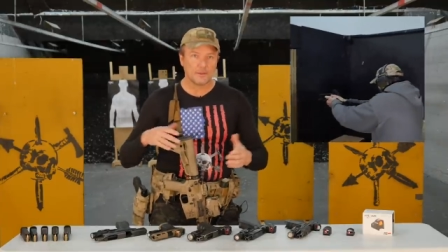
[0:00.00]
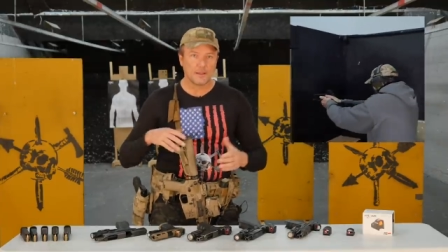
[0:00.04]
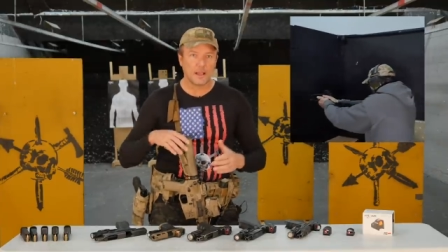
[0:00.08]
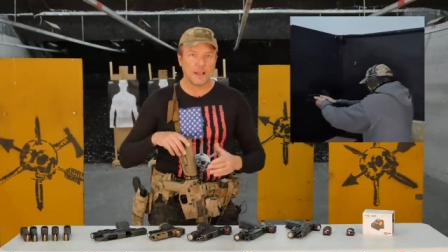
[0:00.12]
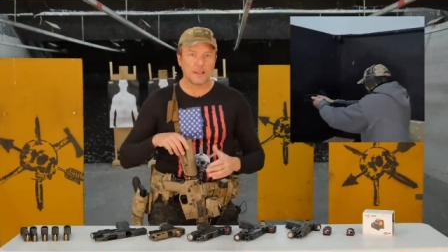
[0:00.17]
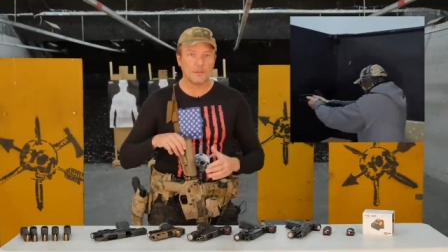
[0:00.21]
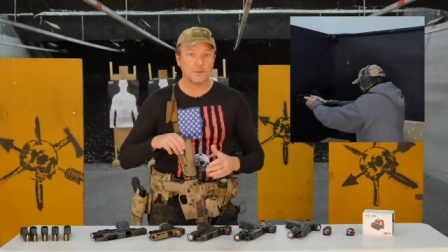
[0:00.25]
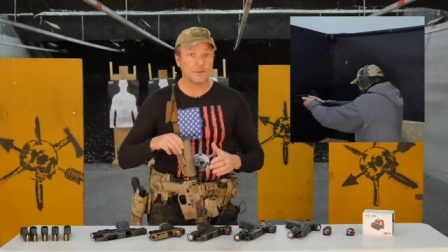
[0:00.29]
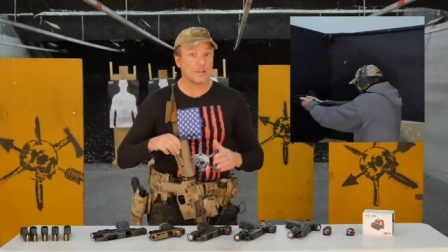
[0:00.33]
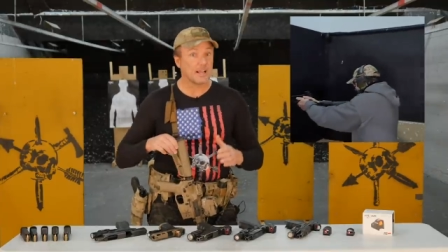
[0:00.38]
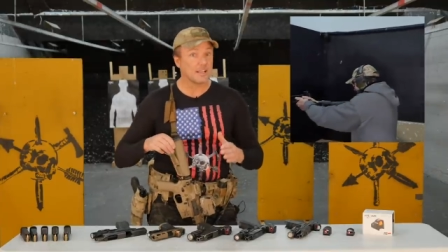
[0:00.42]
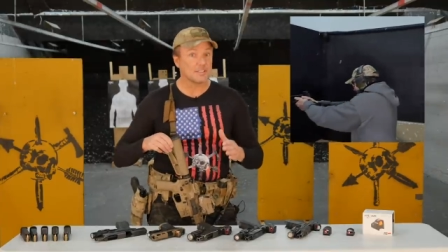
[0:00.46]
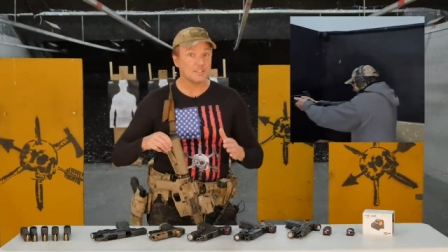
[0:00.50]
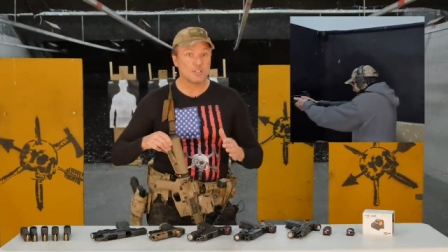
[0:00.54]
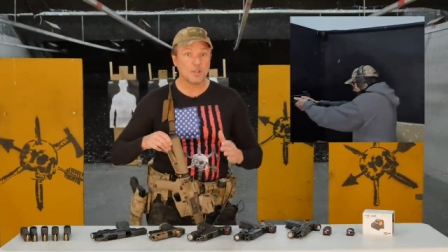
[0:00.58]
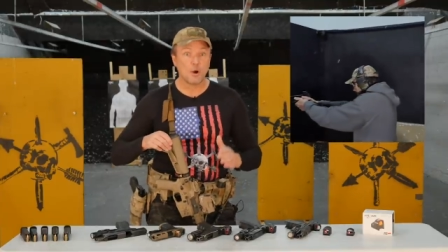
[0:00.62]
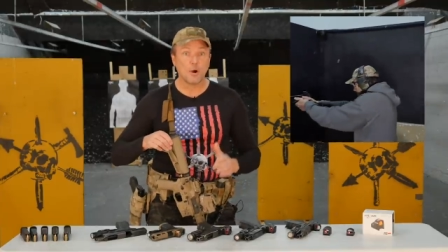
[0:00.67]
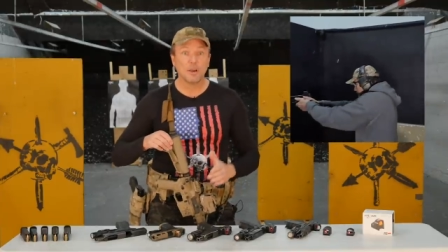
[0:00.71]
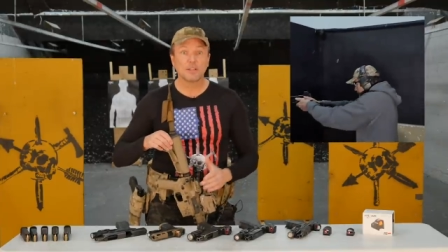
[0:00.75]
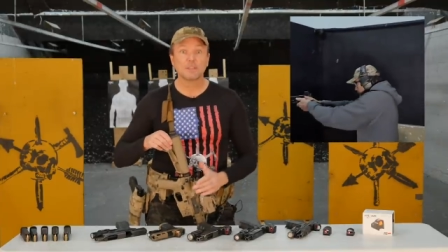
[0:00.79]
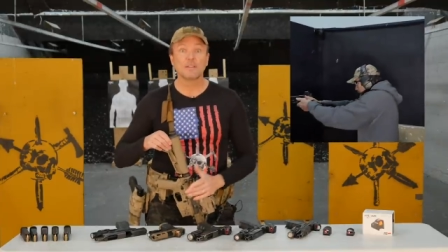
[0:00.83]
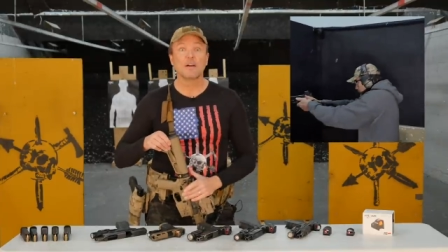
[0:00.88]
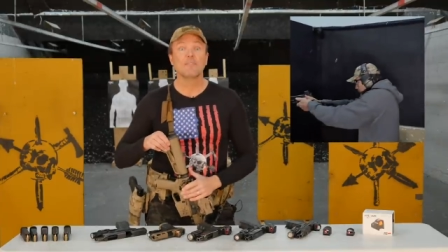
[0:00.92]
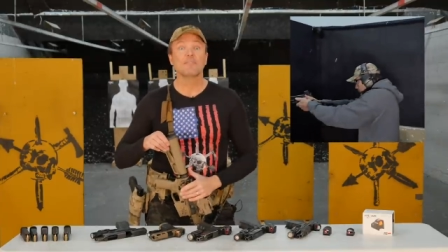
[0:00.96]
Uh, you guys
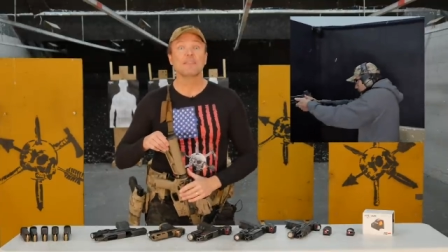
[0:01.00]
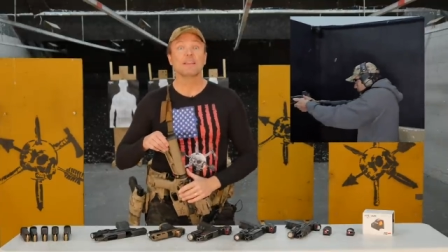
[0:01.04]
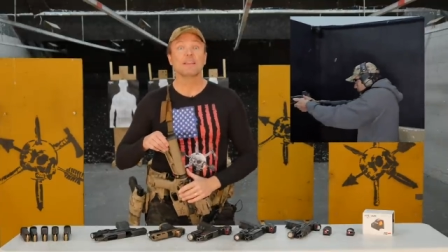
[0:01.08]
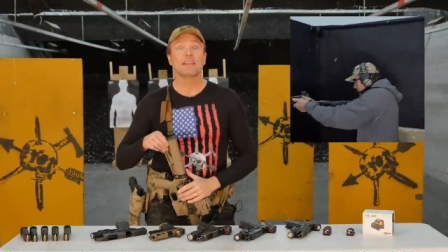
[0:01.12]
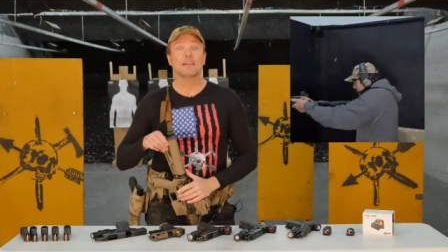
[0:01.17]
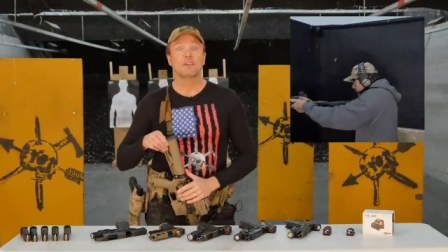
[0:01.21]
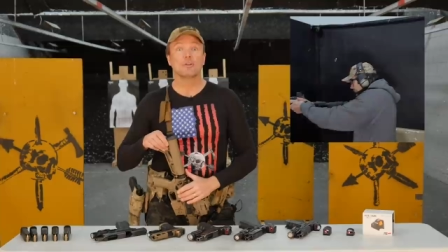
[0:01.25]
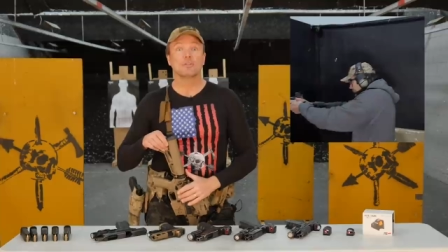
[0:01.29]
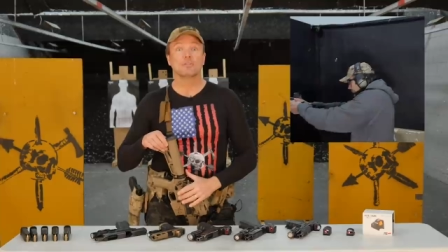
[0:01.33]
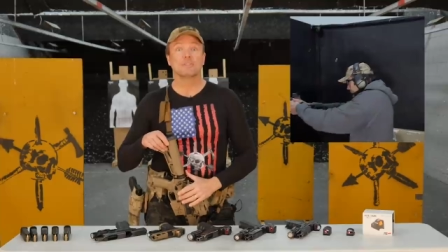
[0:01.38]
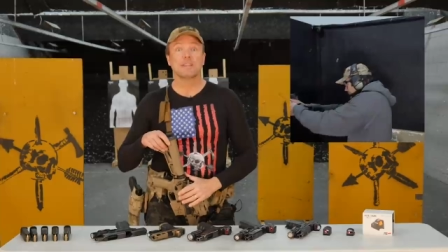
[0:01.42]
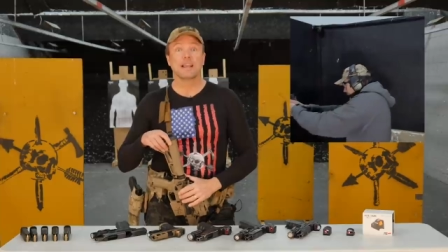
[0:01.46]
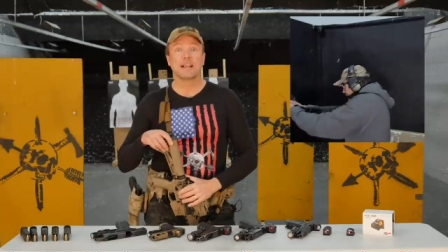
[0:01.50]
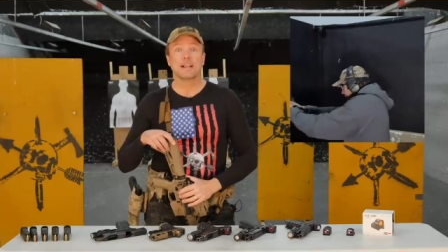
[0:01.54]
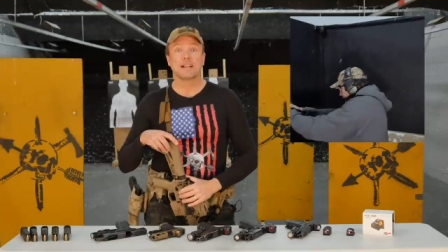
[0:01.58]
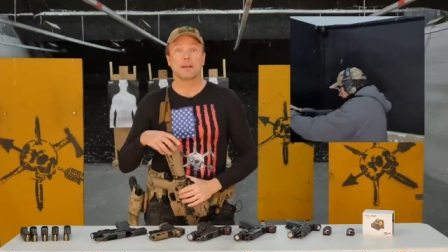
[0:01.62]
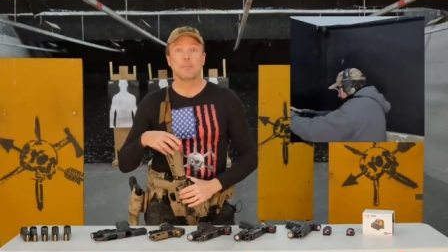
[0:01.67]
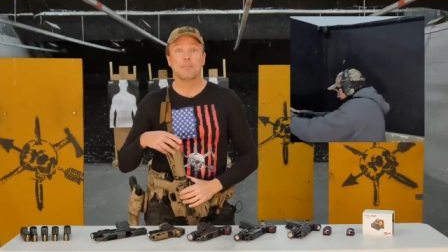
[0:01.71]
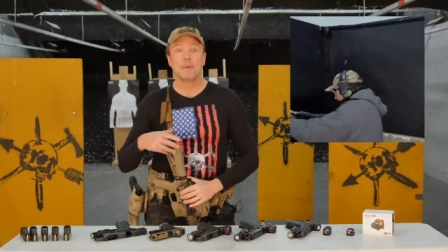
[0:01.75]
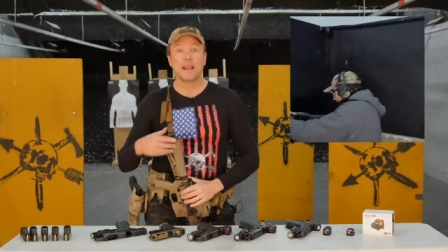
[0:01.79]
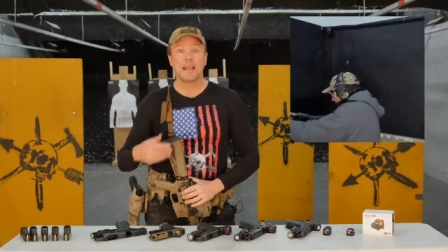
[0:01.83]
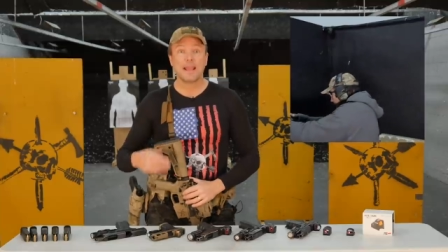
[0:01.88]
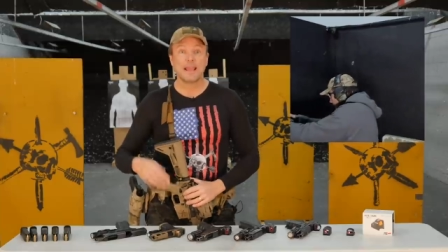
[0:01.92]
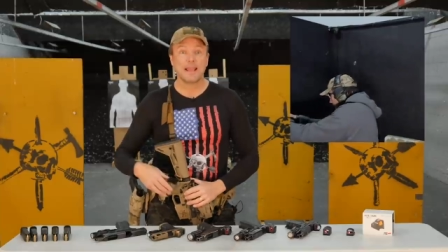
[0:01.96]
know I love the EOTech
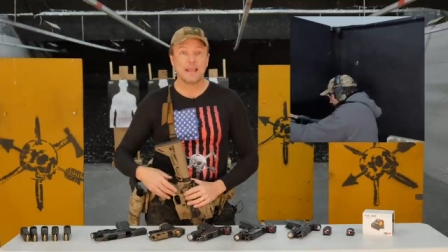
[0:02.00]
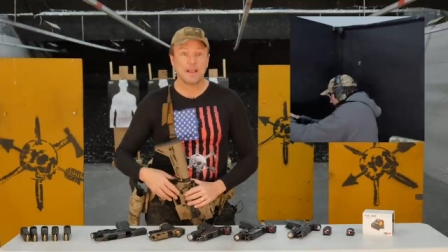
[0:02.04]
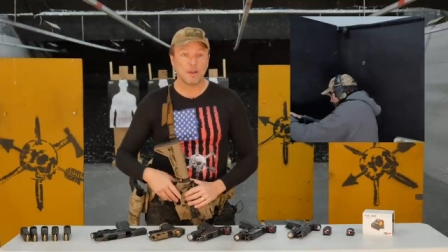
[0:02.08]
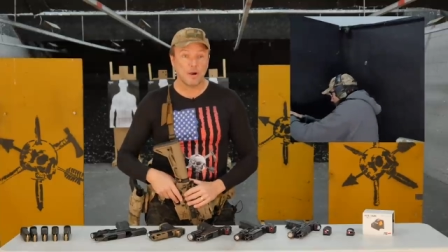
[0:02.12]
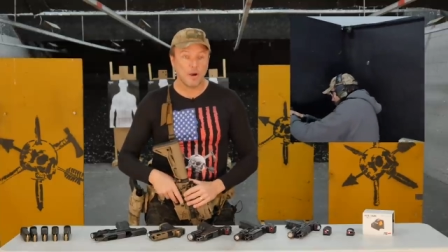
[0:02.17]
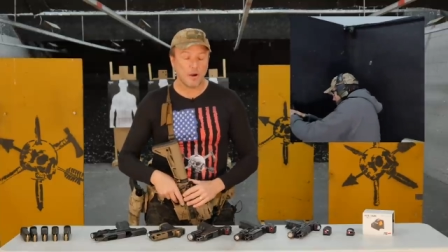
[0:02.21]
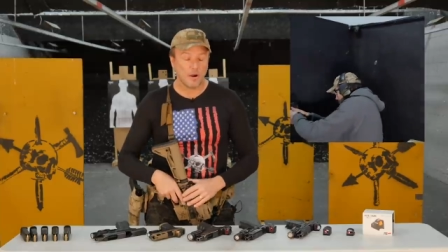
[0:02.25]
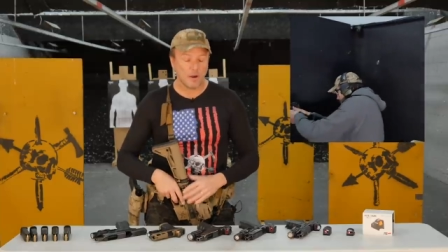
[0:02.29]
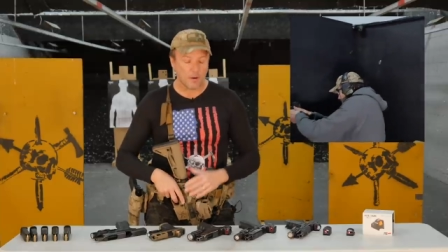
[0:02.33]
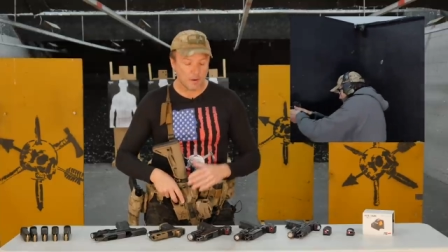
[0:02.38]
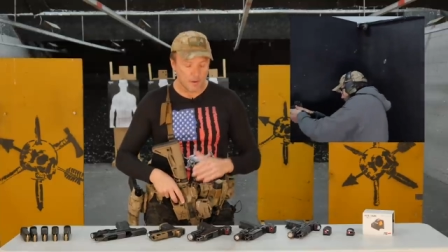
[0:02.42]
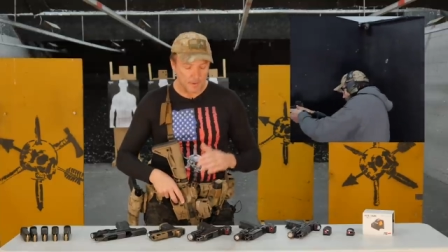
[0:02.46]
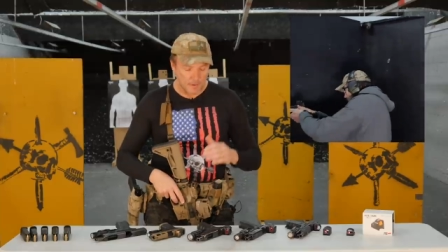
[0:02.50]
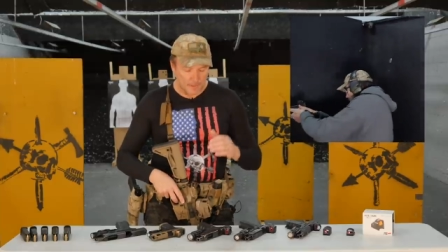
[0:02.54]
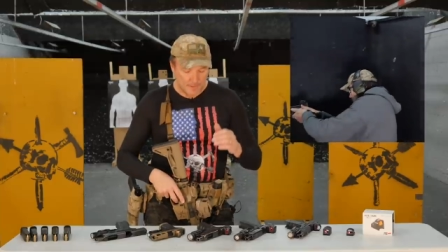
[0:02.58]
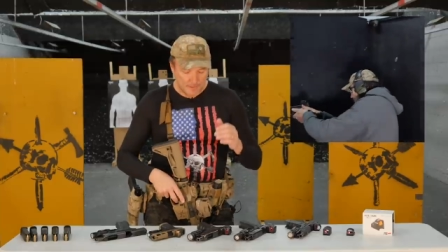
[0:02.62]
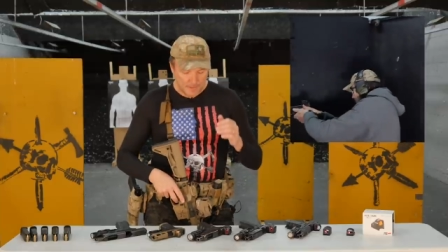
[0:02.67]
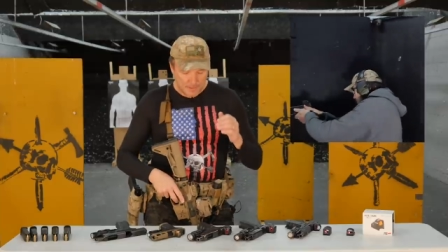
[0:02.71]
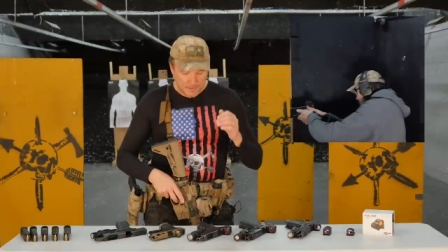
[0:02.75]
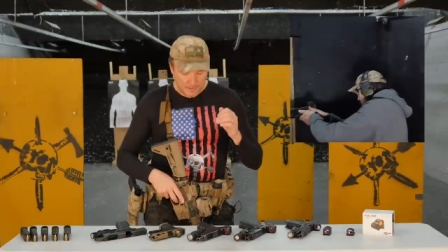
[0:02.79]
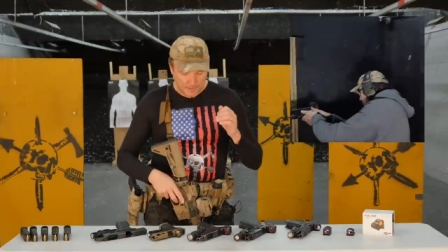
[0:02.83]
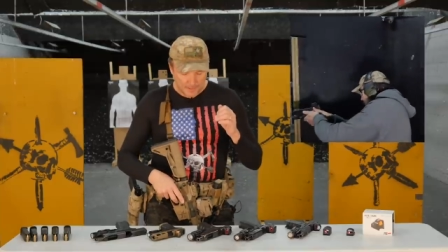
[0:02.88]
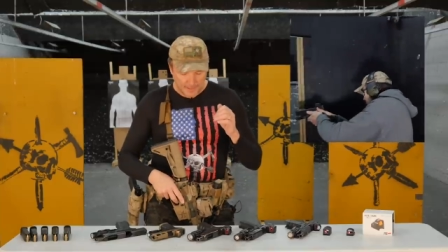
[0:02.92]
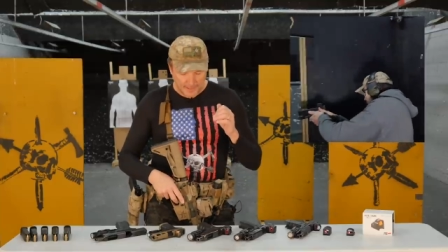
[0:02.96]
and my AR,
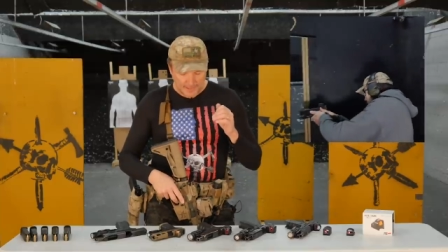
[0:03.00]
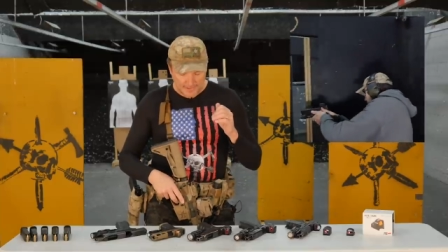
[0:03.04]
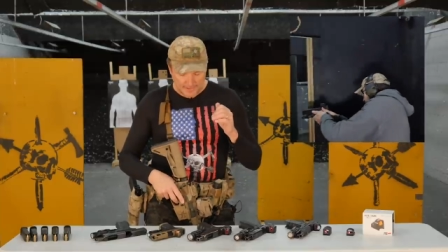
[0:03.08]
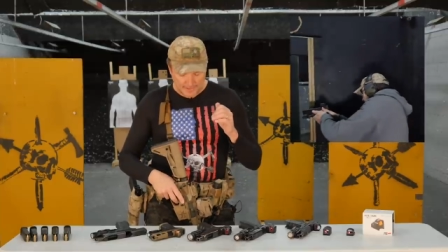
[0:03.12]
all right?